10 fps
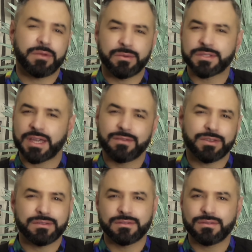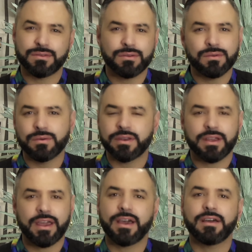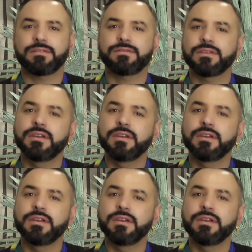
but it was kind of a 2.5